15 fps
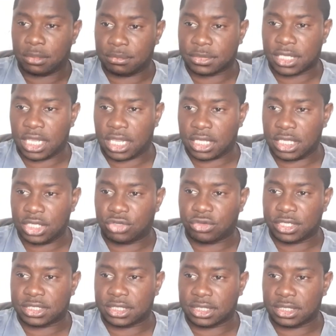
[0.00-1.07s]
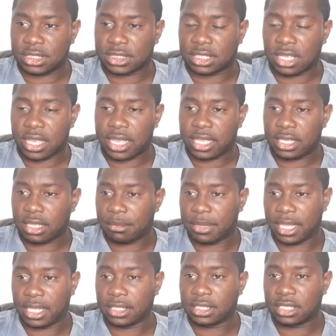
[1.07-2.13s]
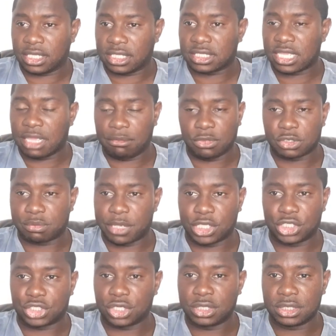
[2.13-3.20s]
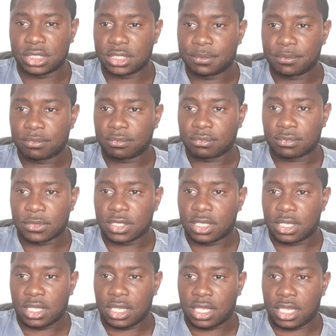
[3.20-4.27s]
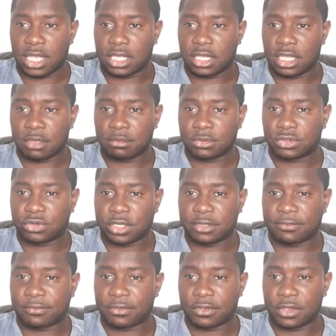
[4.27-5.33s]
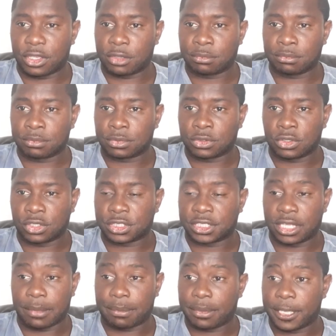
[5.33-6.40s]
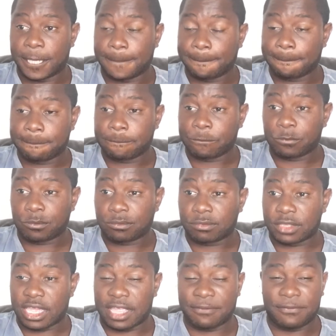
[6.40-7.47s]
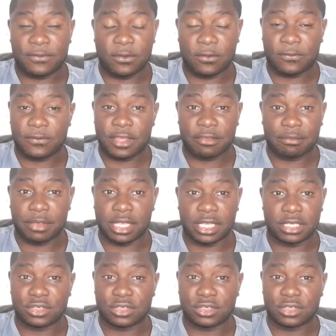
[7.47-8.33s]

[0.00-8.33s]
take an interest in this guy. I mean, his name was mentioned in transfer gossip. And 4-5 million